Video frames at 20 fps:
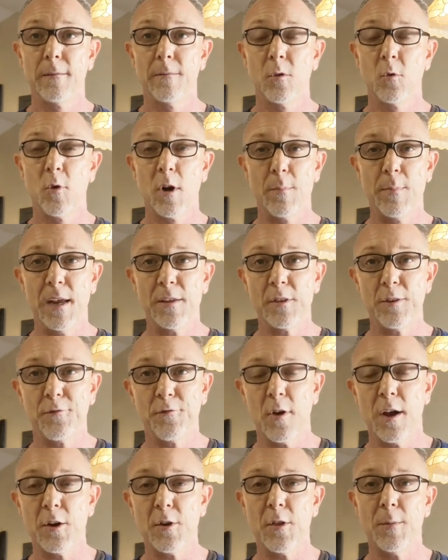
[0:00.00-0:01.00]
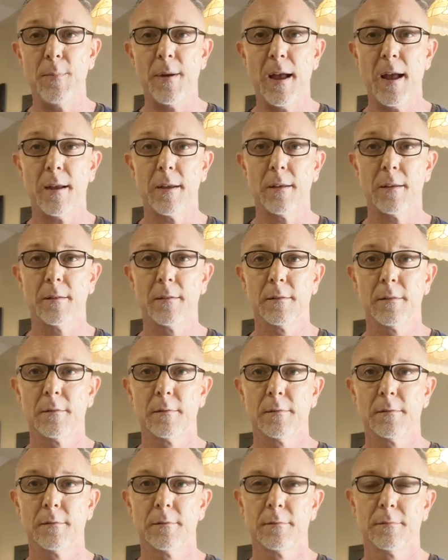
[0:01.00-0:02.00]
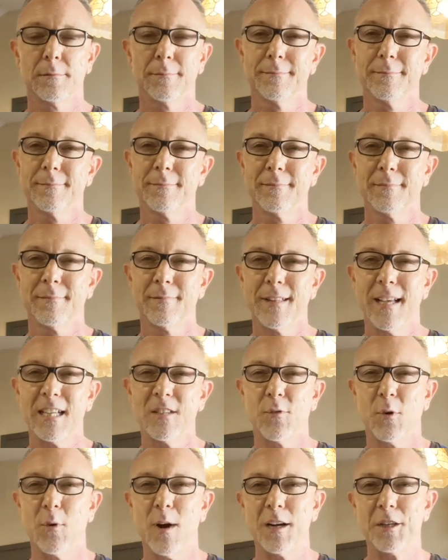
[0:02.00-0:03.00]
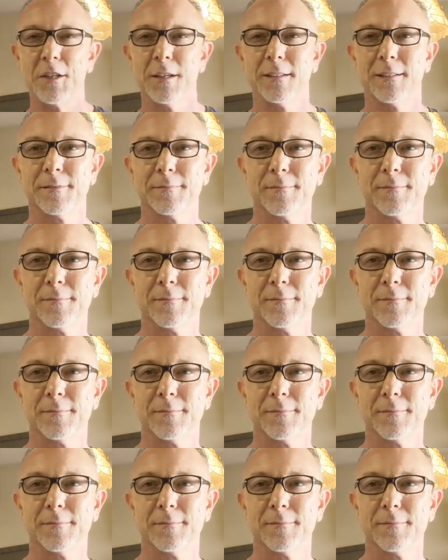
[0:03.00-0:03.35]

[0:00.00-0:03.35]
You want to be at the front or the back. Thanks for watching.